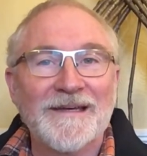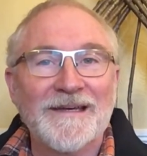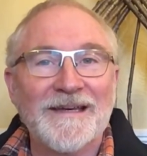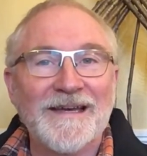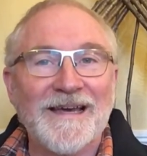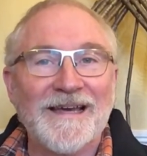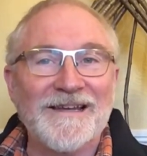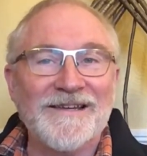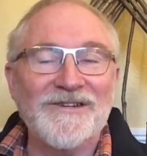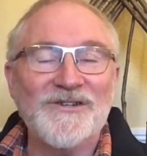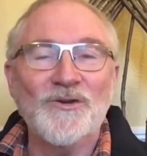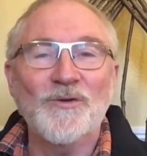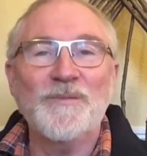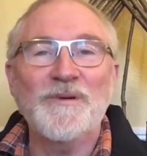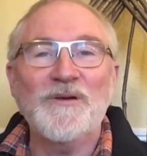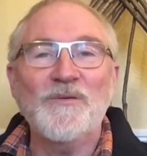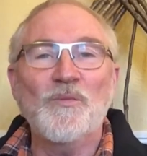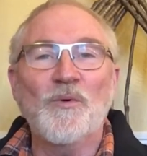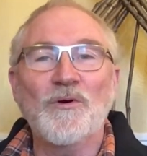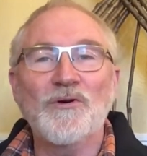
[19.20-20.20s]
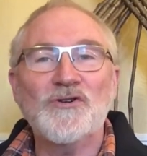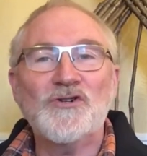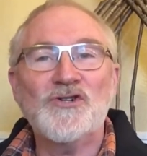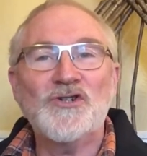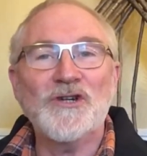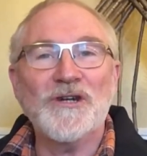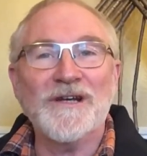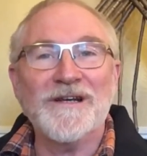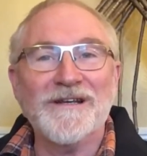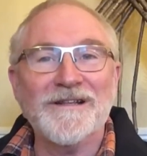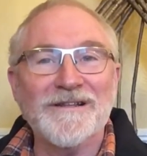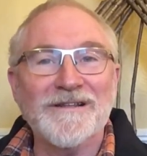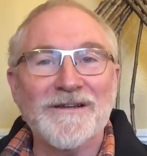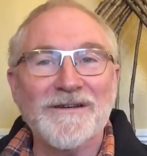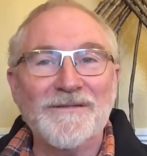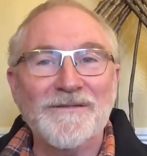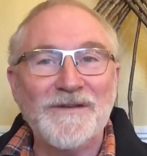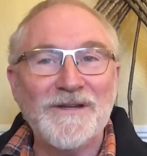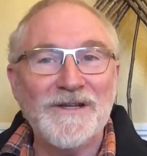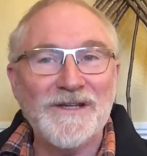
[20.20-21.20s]
And you'll be watching
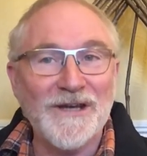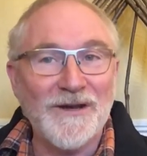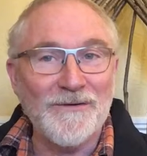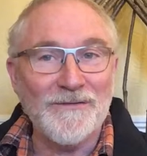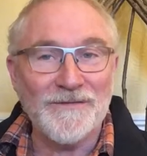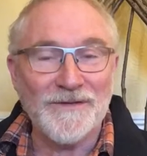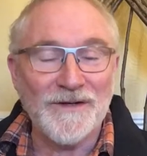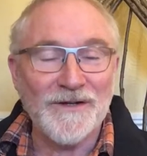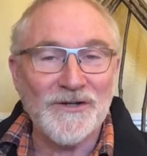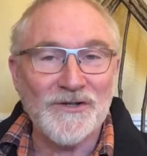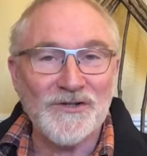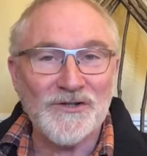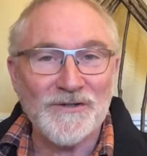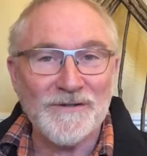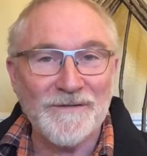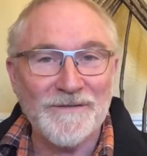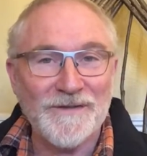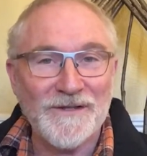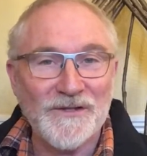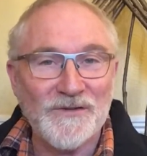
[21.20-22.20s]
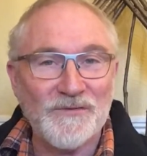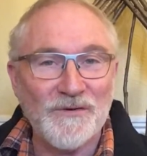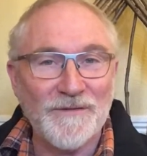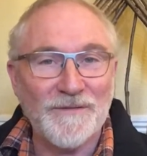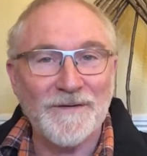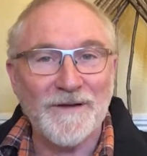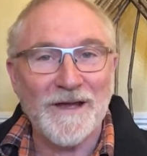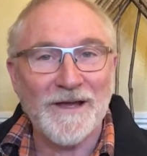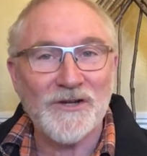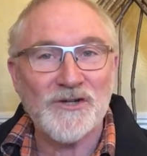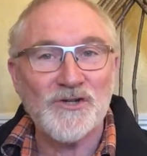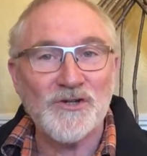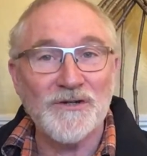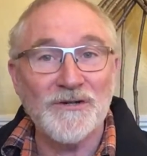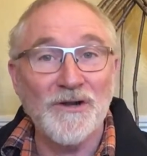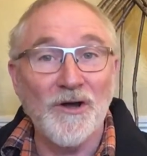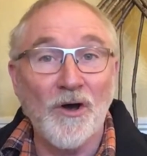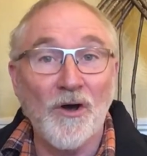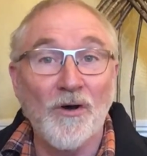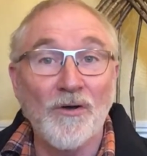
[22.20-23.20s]
the video version of this
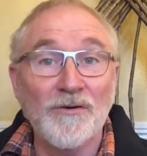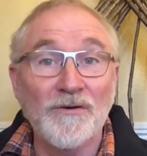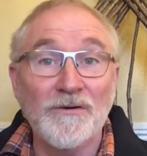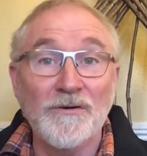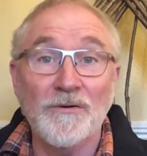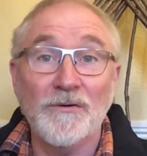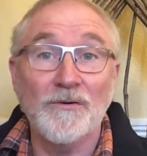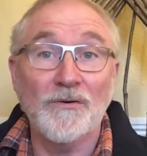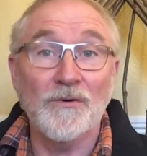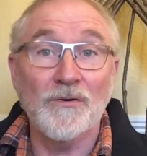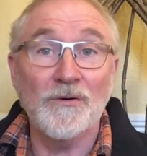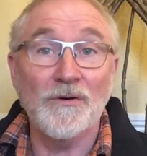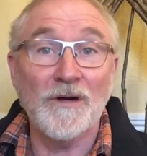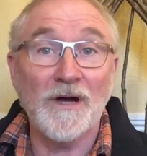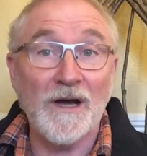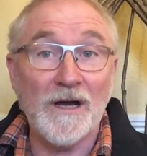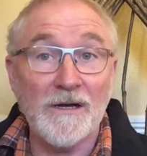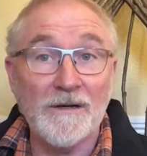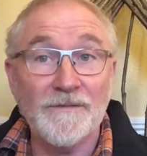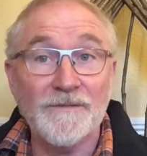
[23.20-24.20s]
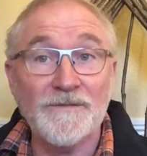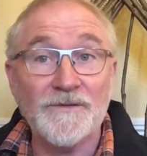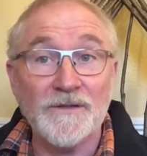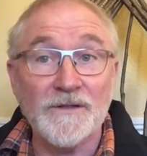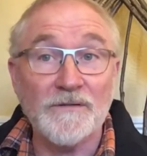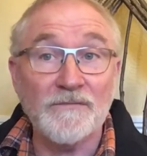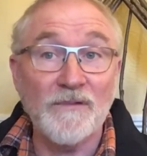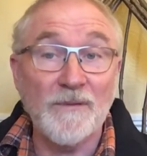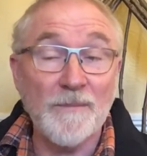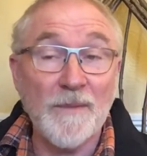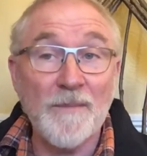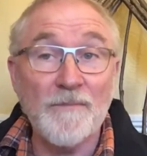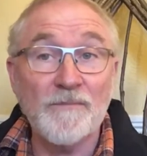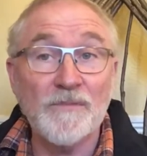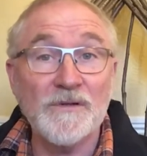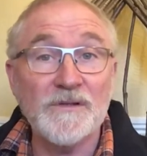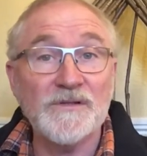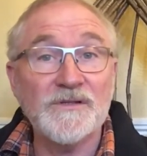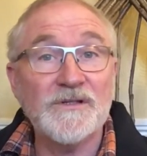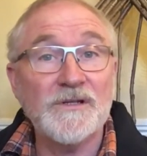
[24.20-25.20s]
reflection on or after
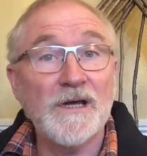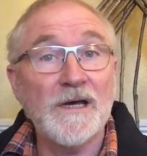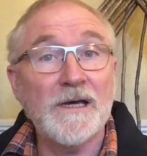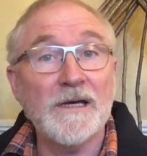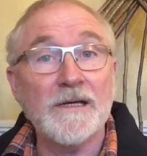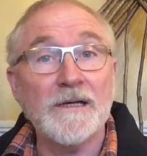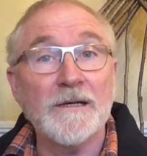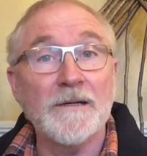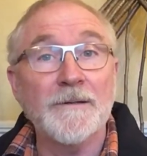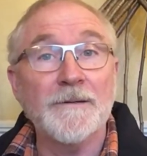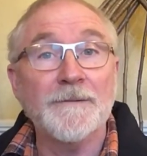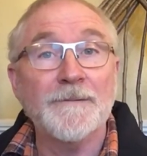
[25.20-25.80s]
Remembrance Day.